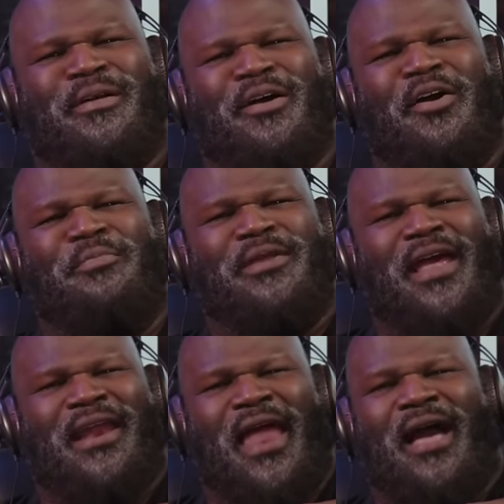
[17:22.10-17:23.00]
open
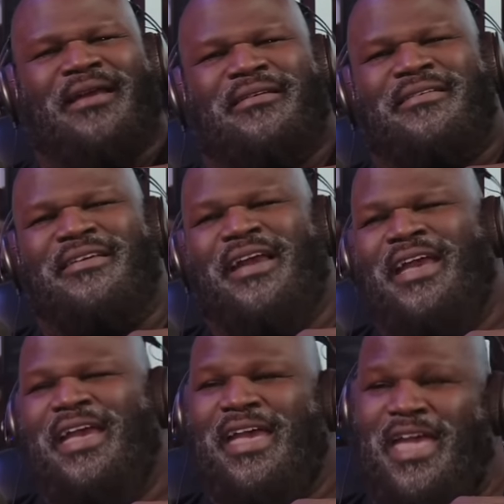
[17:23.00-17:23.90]
that locker.
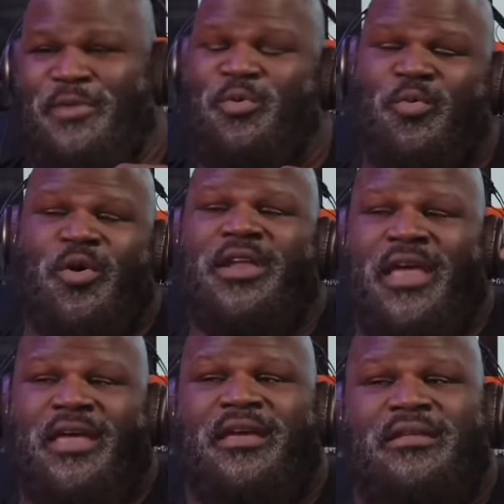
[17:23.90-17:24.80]
And with one
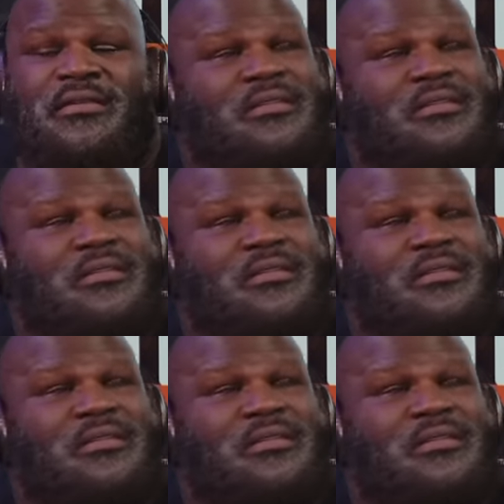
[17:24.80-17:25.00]
hand,